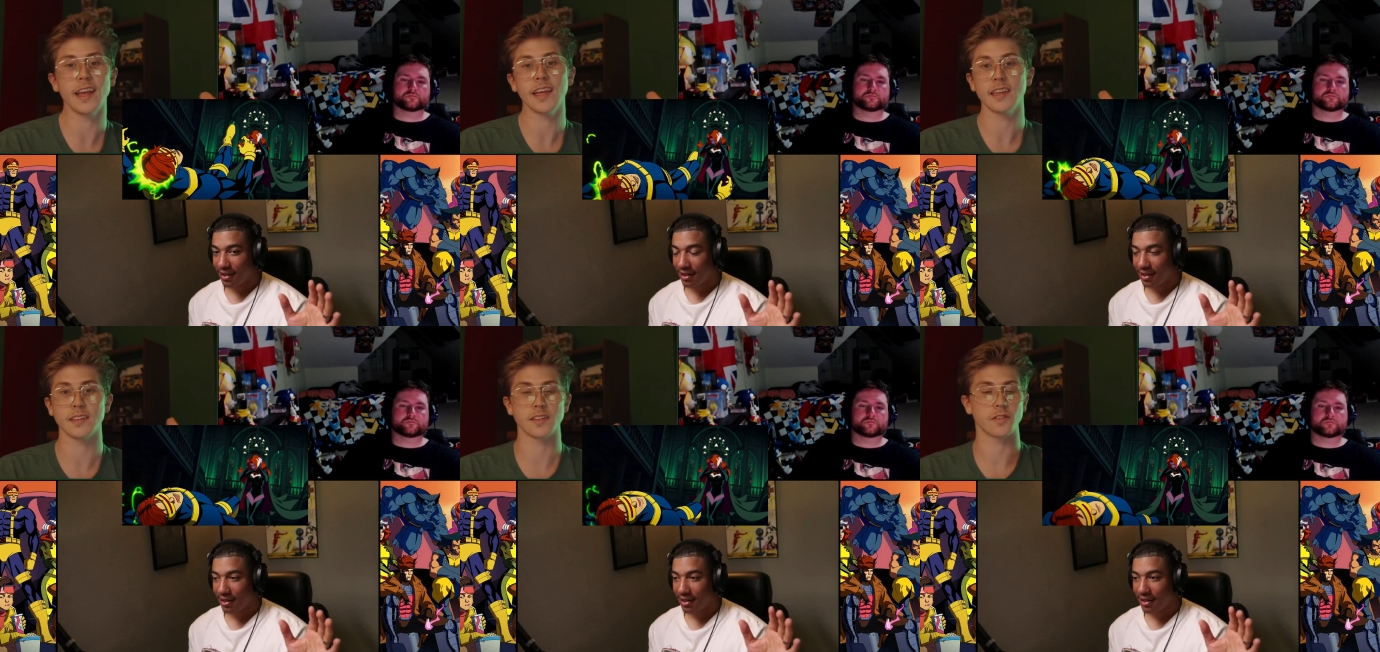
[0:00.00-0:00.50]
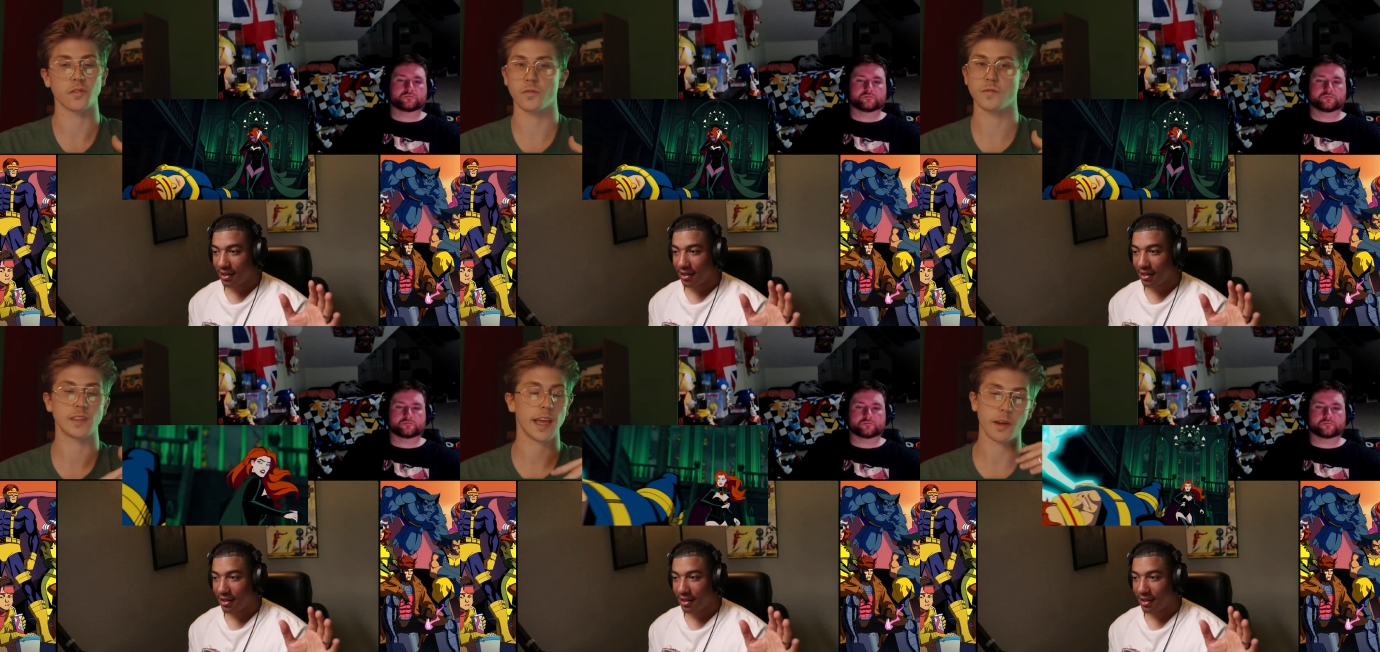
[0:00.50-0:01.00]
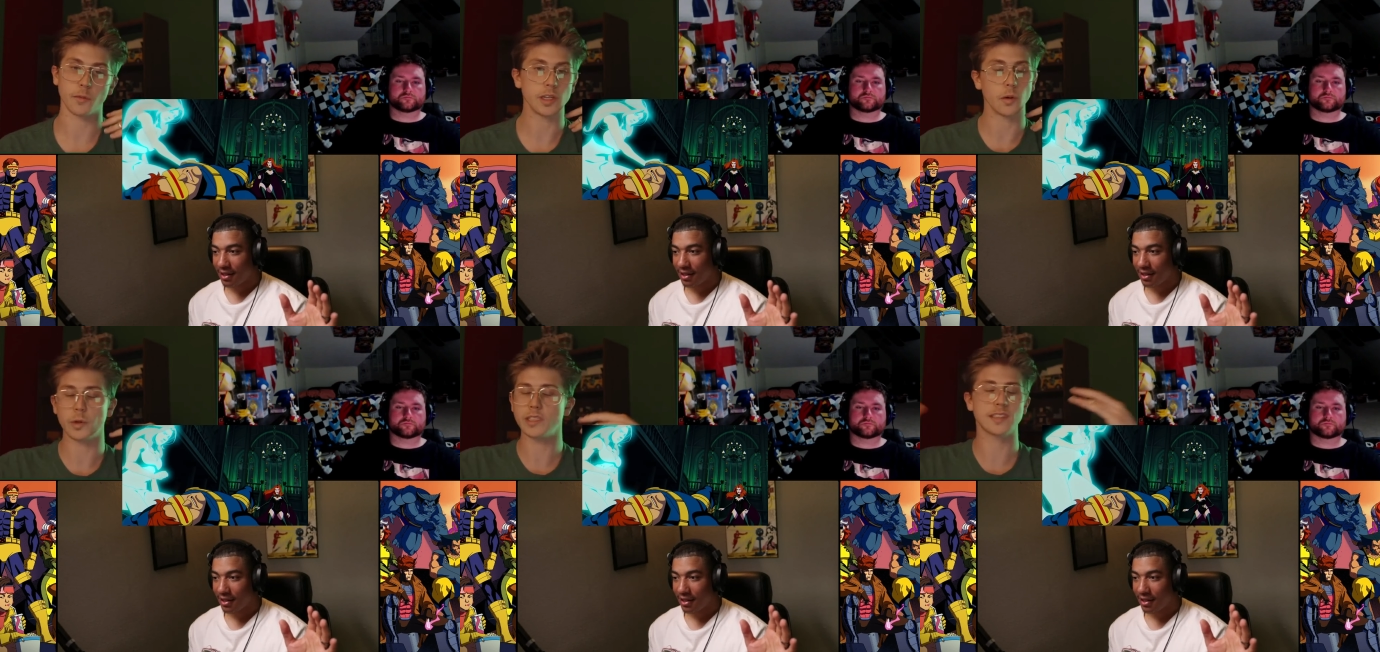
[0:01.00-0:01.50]
Speaker 1: and like
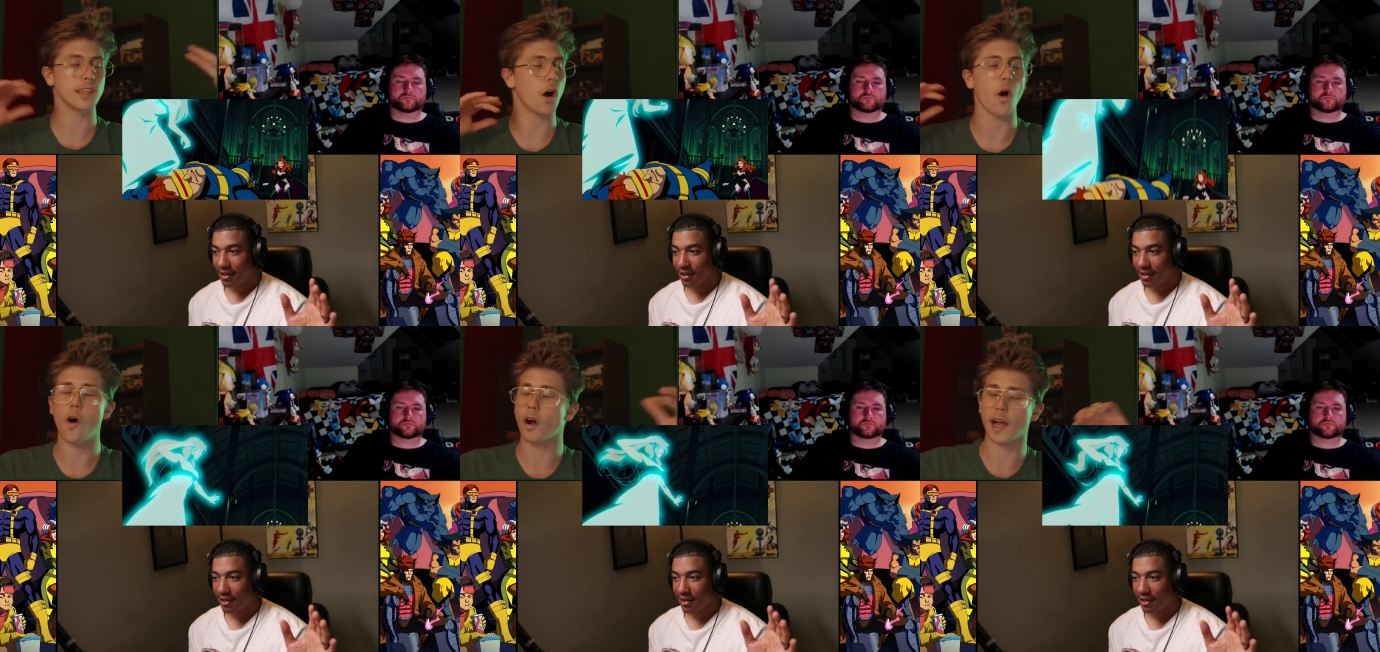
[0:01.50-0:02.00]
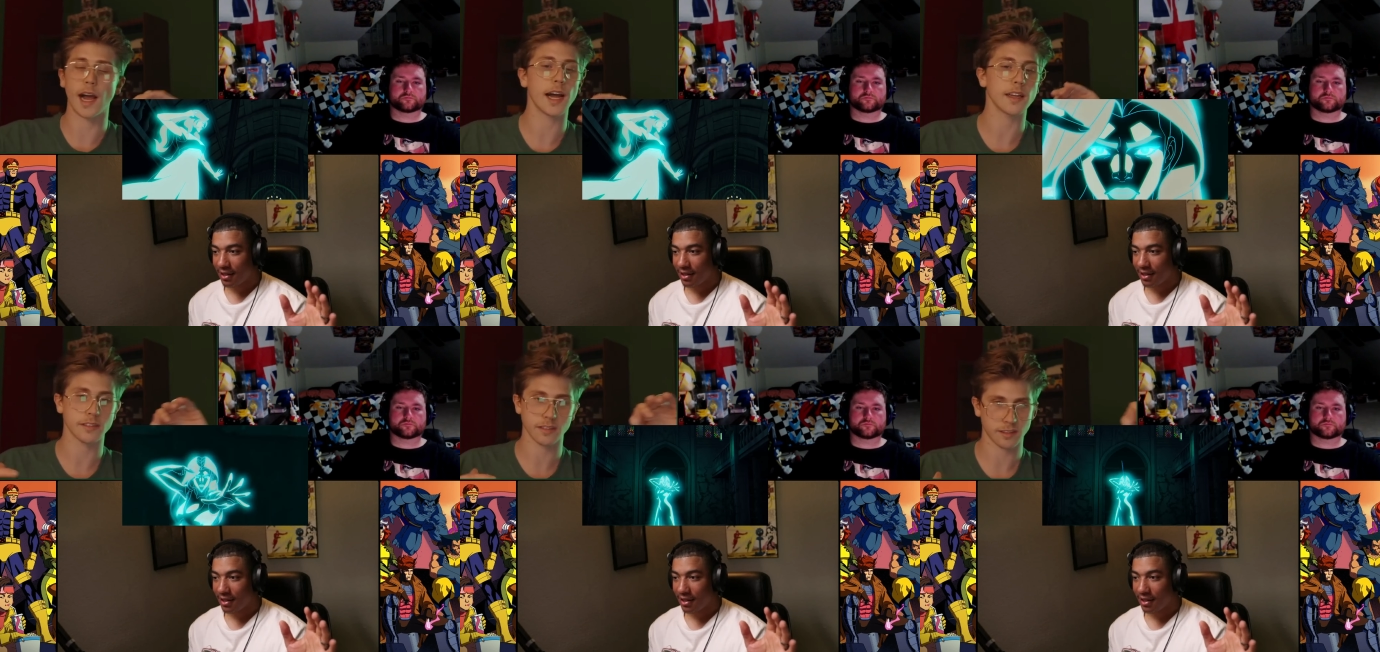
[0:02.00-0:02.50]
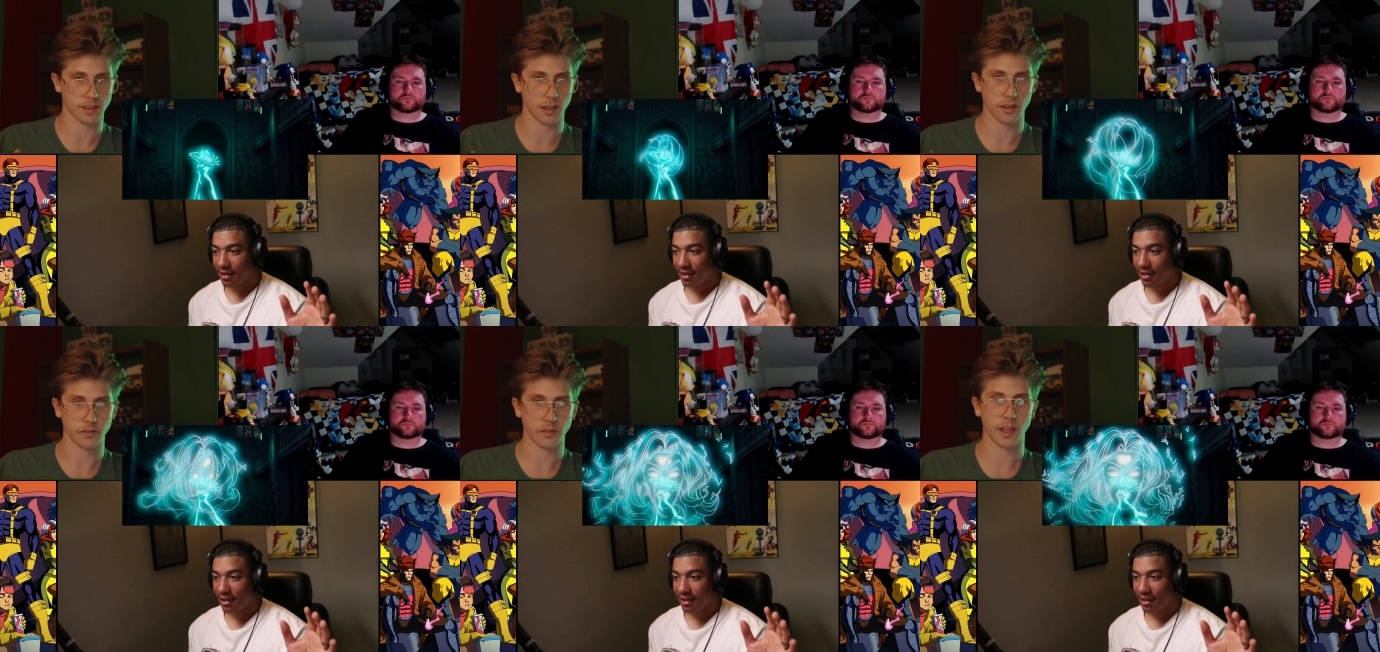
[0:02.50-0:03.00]
we we see all kinds of stuff.
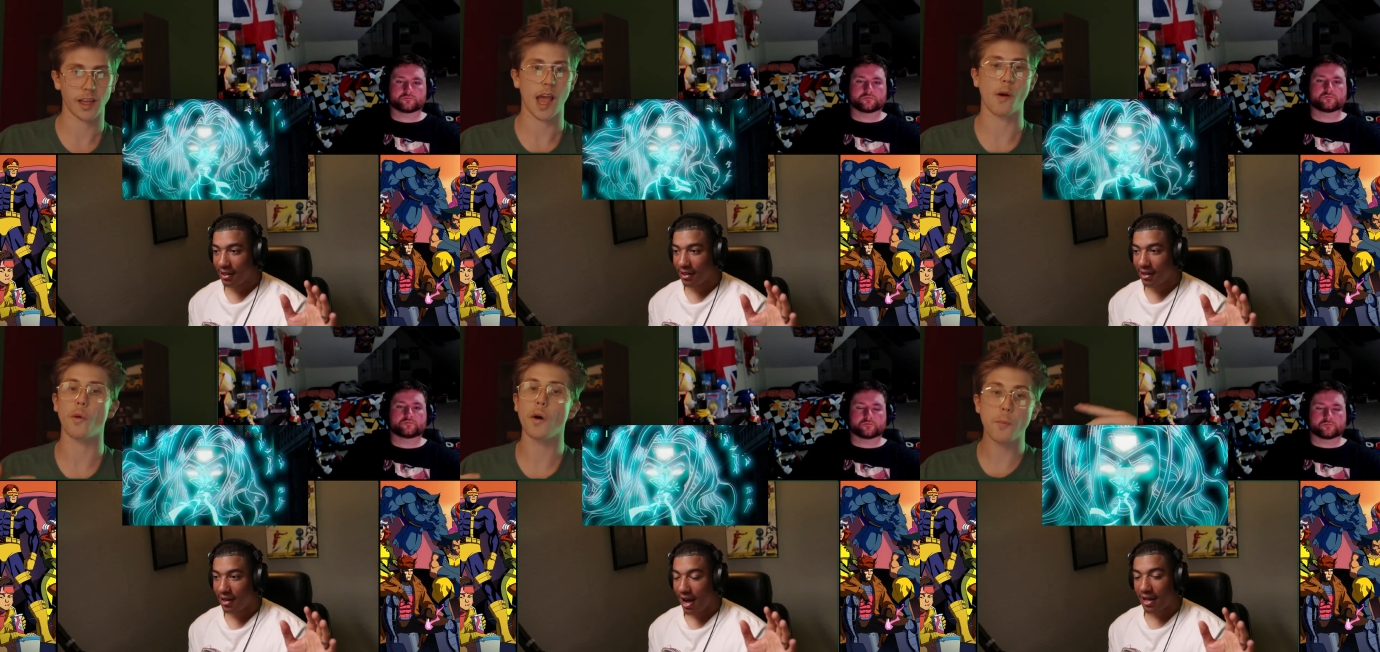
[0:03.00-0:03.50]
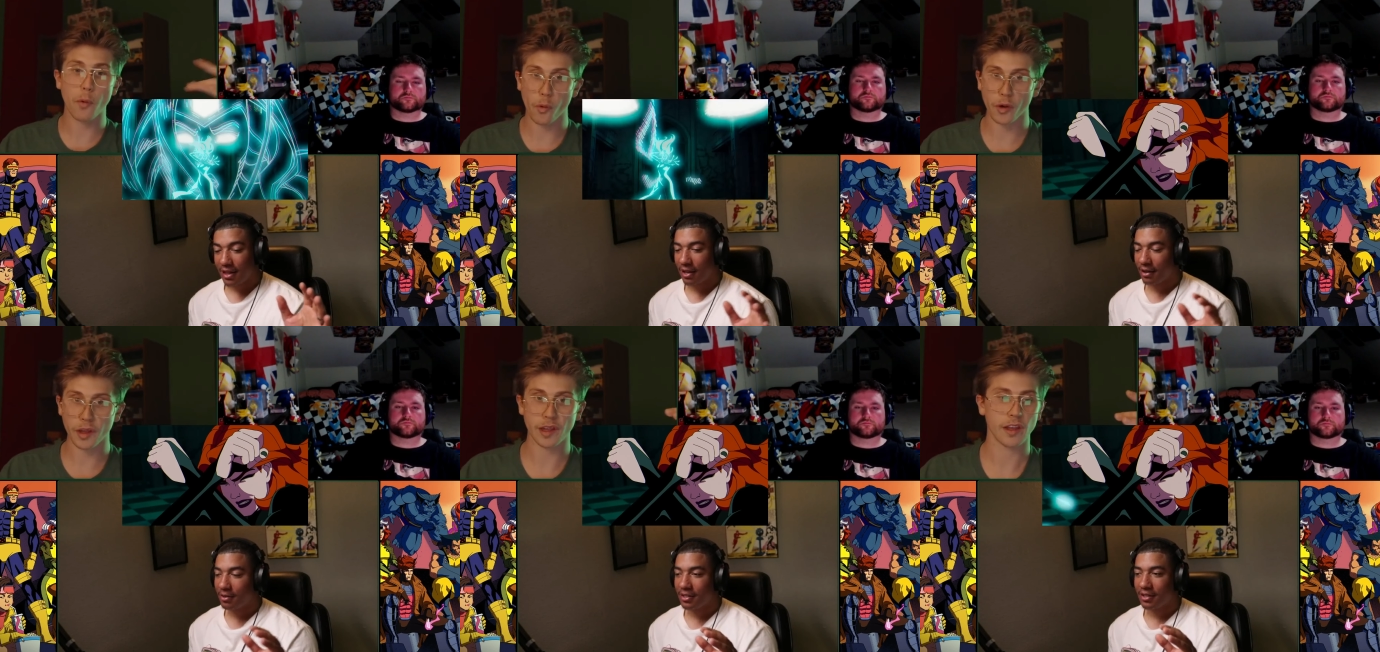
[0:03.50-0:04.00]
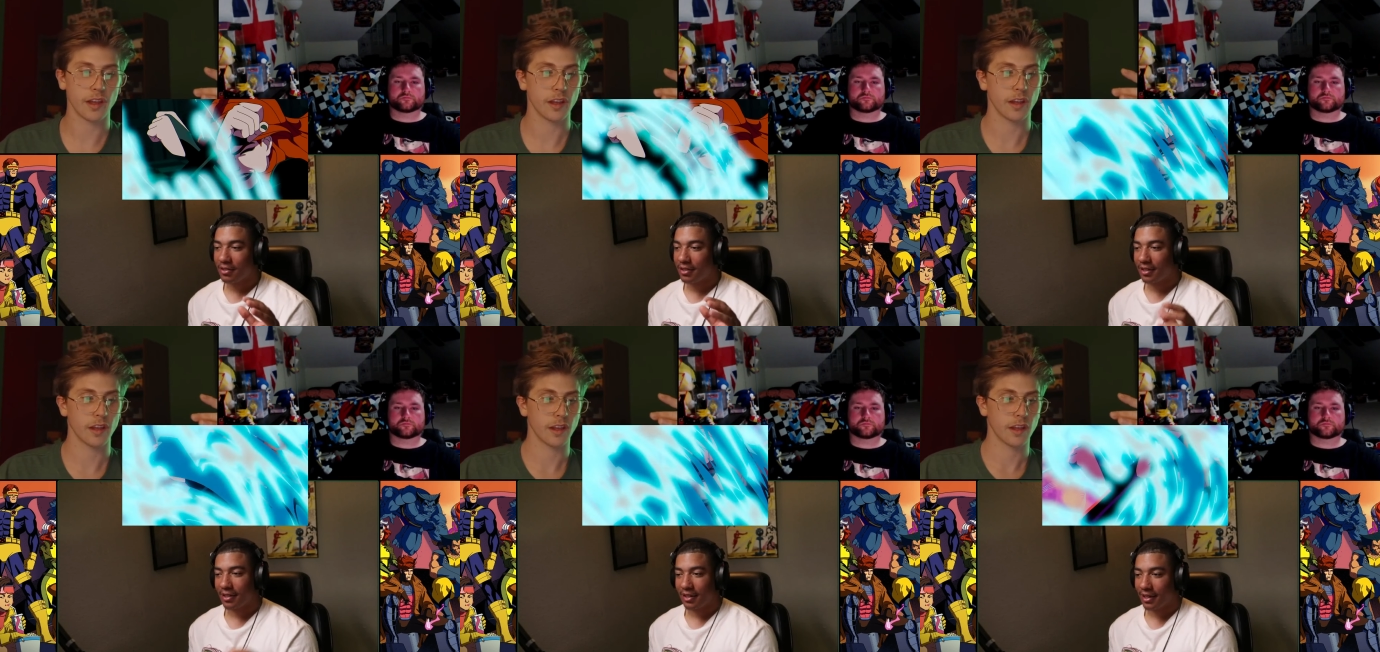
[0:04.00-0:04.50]
At I thought it was point, so good.
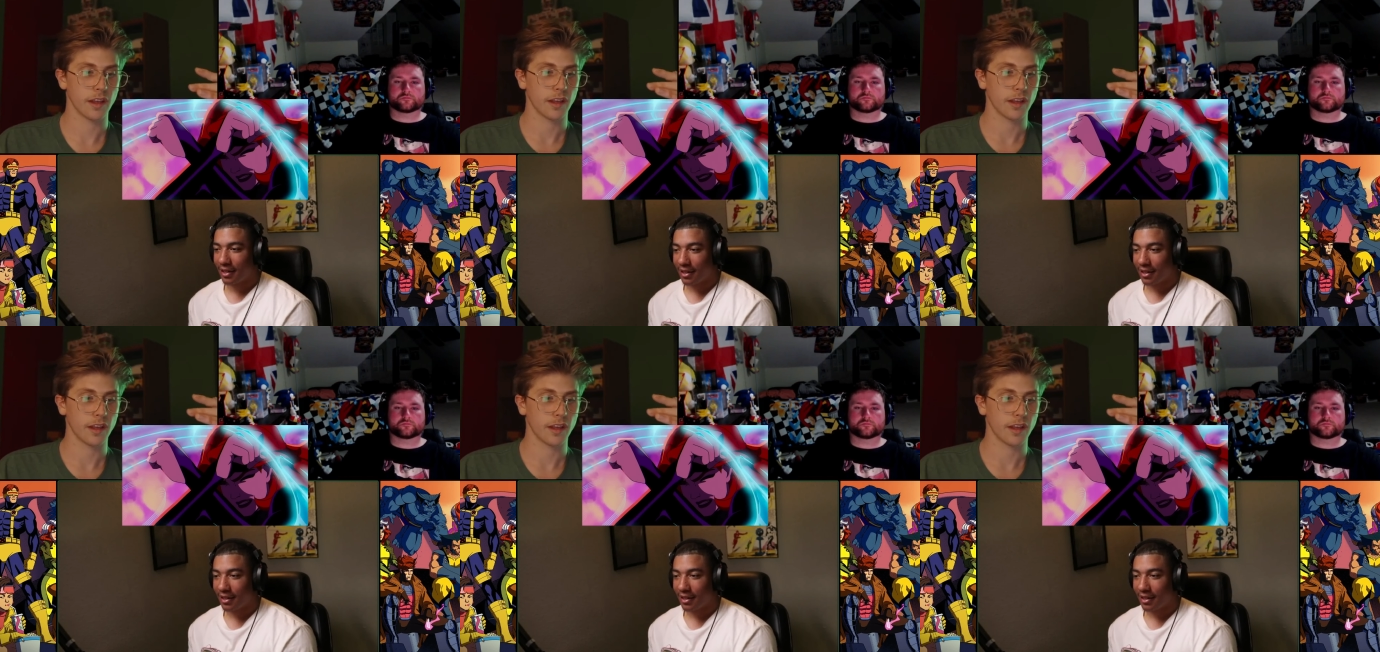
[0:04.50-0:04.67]
Yeah